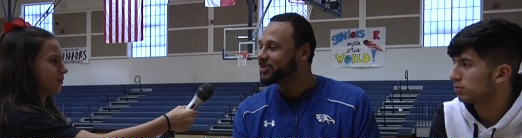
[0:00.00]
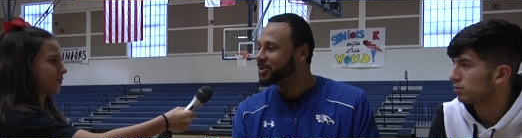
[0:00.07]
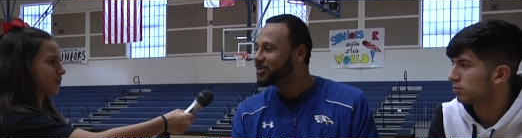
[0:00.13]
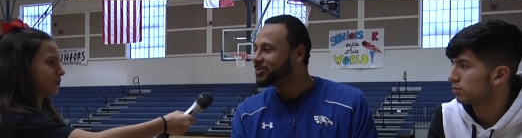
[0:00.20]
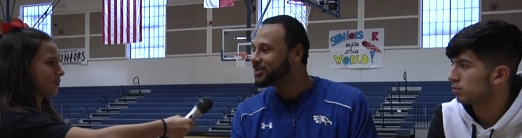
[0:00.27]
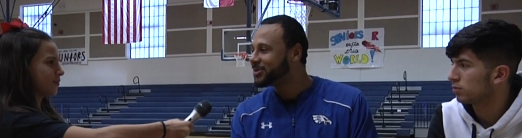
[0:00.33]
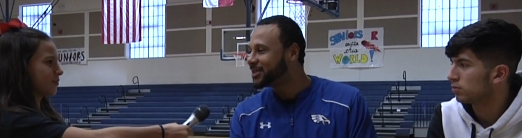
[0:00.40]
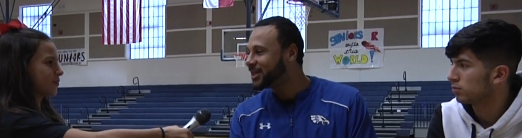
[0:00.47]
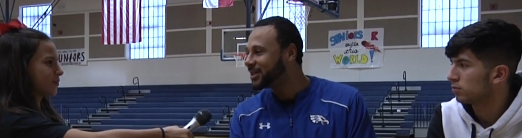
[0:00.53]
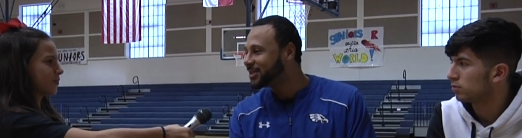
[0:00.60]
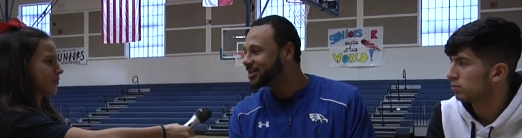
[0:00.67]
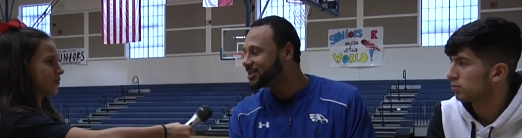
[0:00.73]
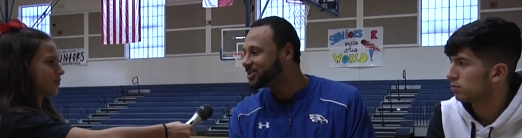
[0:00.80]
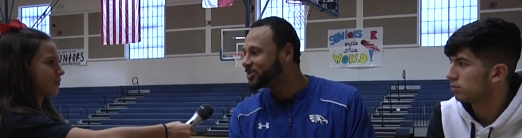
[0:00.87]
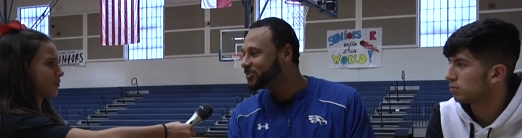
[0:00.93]
Speaker 1: It will
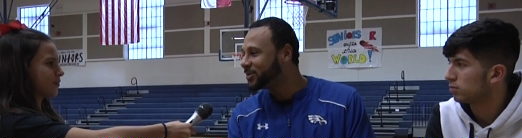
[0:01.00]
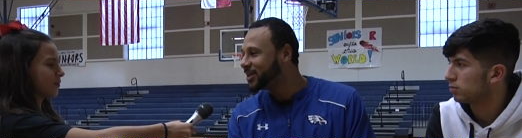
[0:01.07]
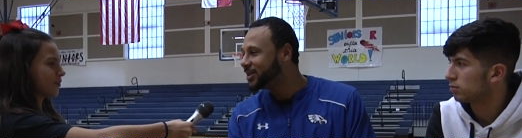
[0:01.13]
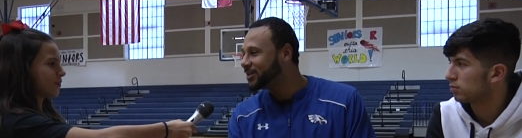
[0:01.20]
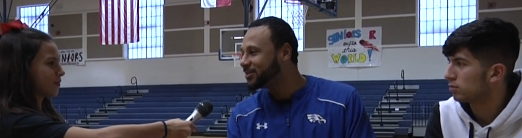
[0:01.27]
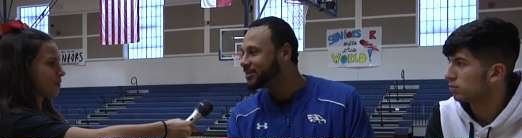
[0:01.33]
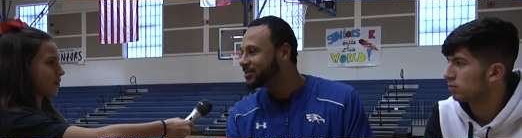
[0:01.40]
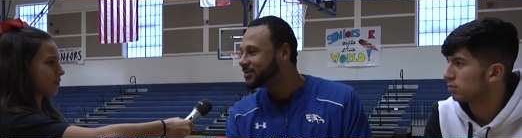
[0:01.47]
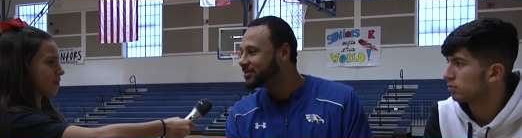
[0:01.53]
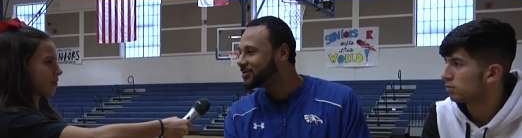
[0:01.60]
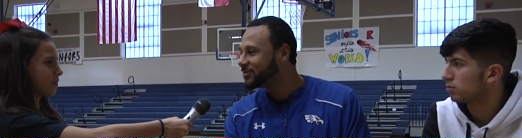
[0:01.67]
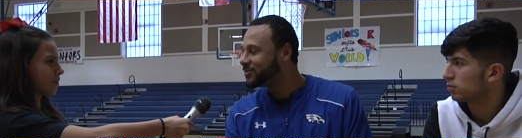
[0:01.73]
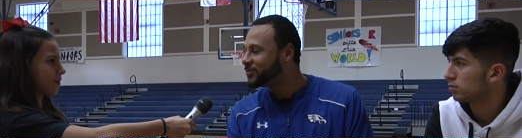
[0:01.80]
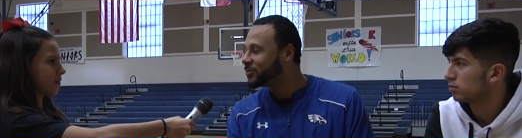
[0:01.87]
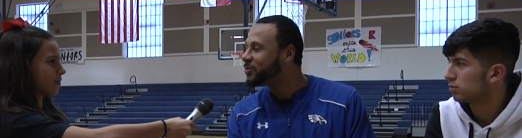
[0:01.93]
take us winning
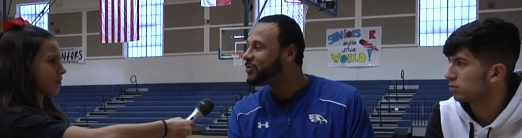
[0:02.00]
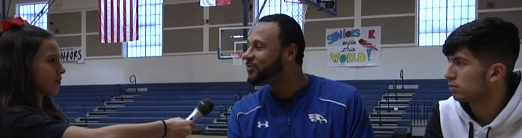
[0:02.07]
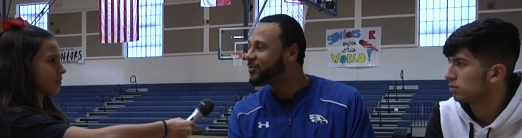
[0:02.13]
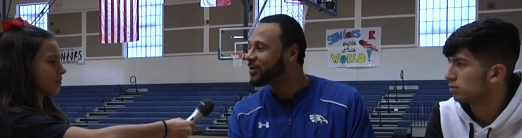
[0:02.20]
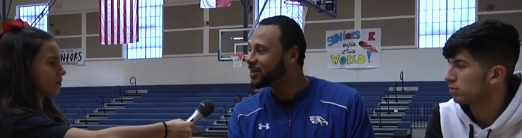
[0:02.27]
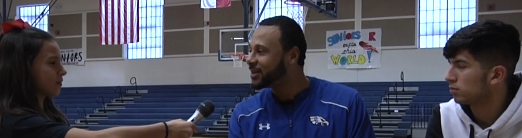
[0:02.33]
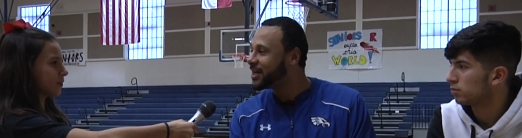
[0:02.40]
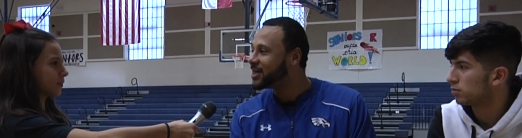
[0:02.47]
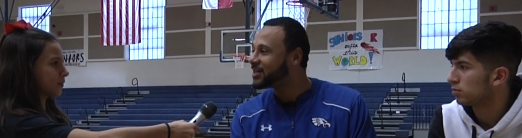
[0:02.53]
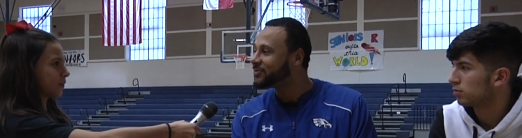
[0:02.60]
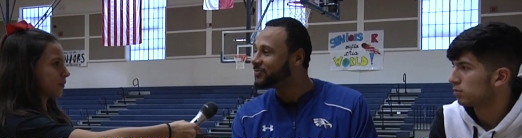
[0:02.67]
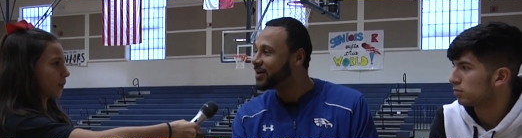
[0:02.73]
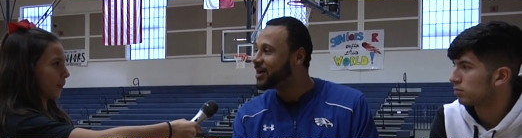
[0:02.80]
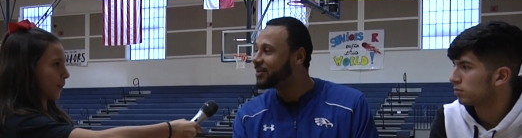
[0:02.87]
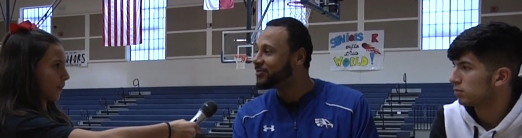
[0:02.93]
four of our
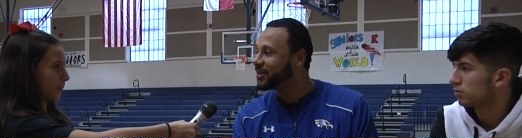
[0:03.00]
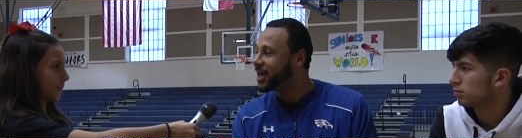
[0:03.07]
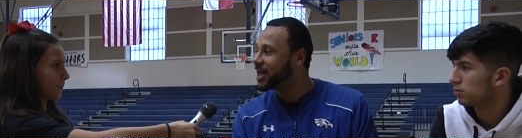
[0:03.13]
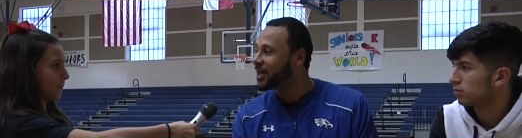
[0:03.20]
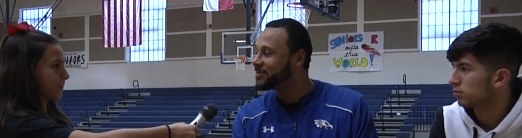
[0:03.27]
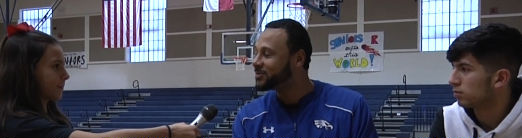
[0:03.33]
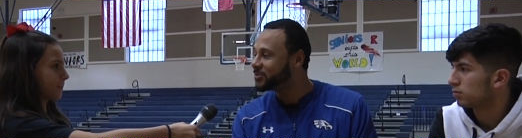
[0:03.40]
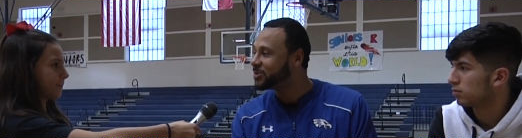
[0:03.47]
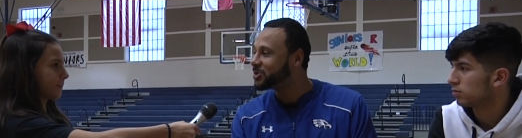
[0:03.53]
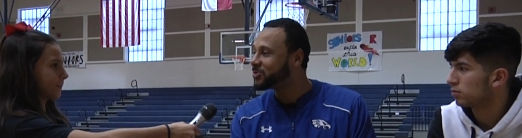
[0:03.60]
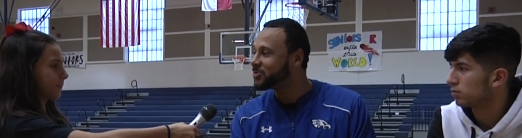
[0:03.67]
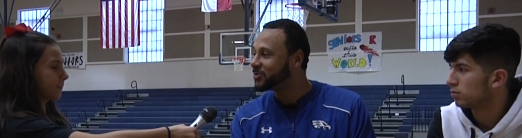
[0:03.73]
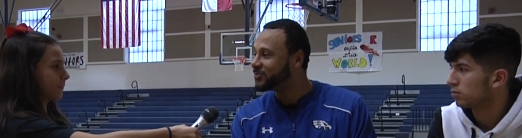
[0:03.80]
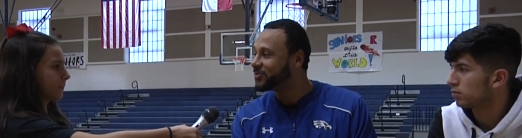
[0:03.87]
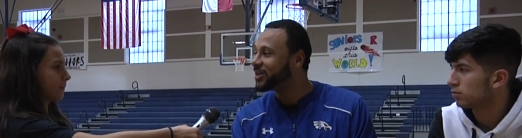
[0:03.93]
last five games,
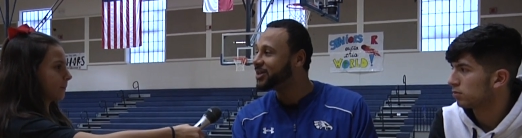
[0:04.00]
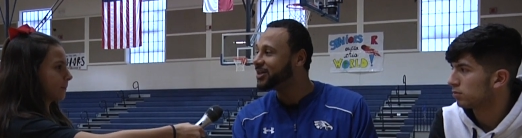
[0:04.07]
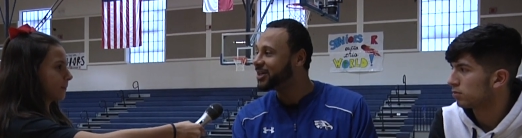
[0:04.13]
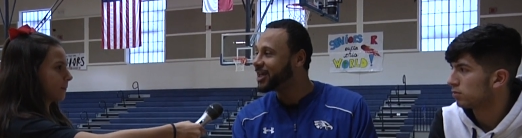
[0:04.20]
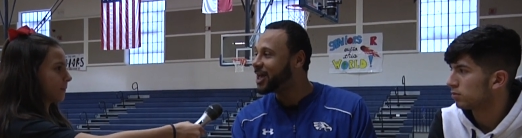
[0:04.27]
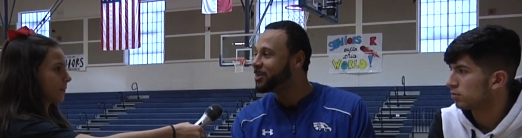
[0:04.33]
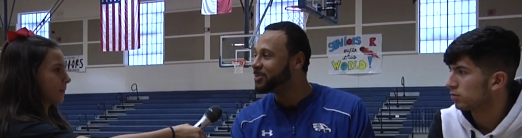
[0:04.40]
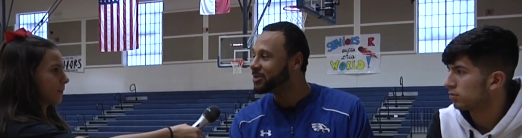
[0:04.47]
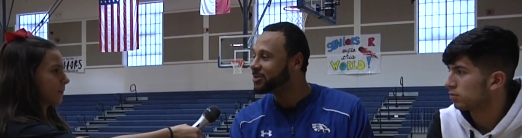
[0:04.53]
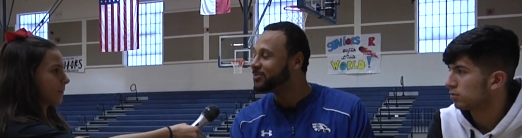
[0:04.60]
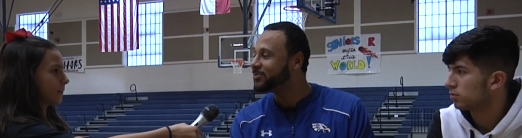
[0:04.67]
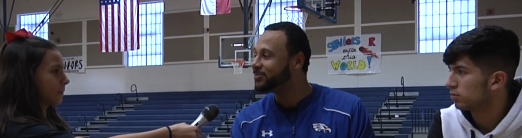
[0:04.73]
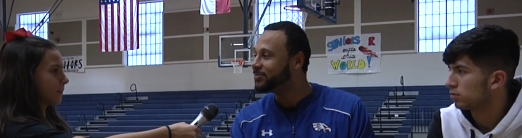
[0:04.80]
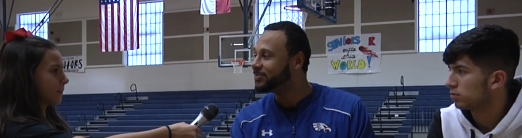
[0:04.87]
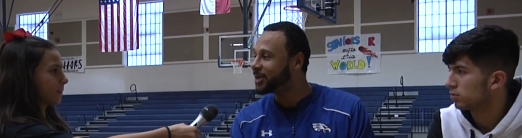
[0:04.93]
which we're very
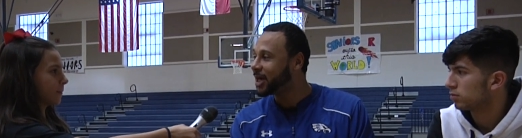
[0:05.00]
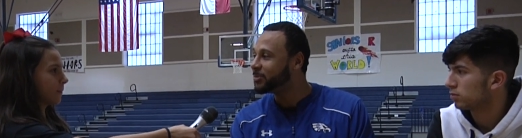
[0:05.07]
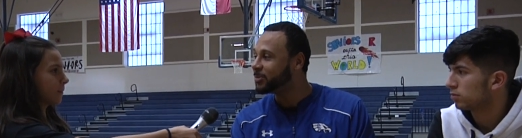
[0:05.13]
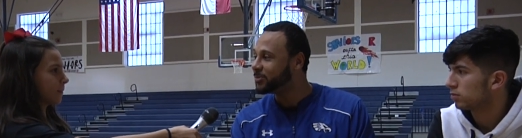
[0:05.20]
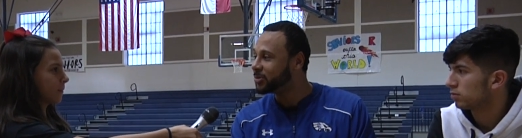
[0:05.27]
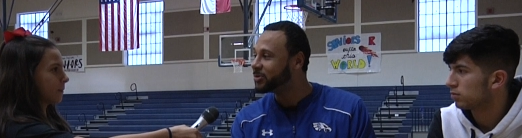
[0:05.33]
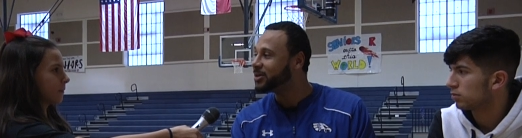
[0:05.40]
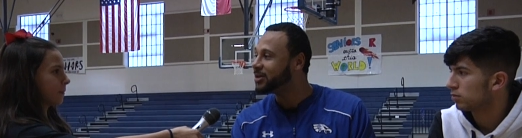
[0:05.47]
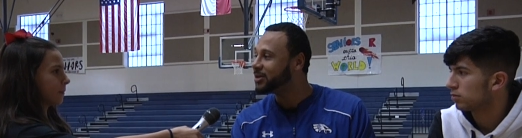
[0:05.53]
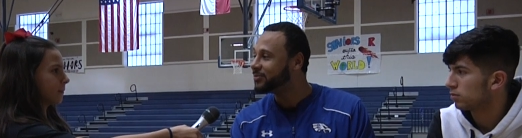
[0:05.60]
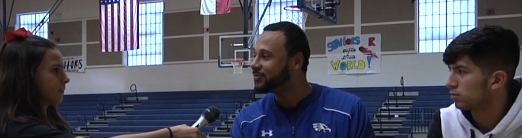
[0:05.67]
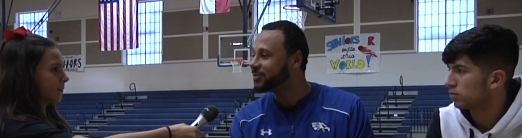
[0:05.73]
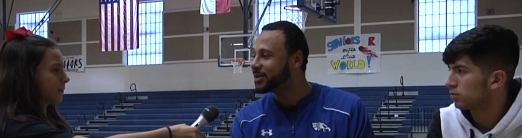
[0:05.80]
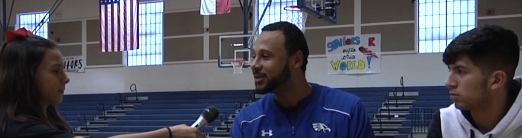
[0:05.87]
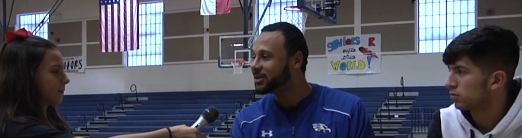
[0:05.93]
capable capable
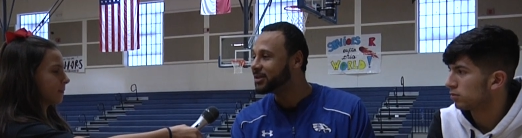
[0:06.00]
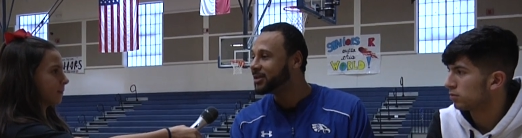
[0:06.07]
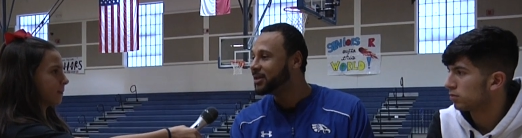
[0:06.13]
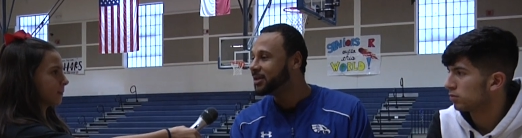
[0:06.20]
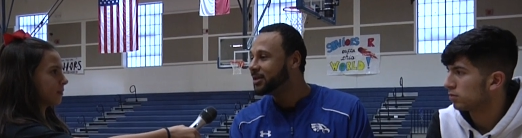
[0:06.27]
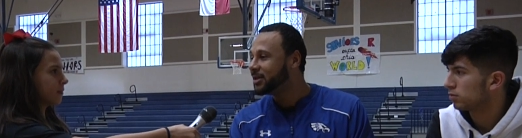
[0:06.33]
of, and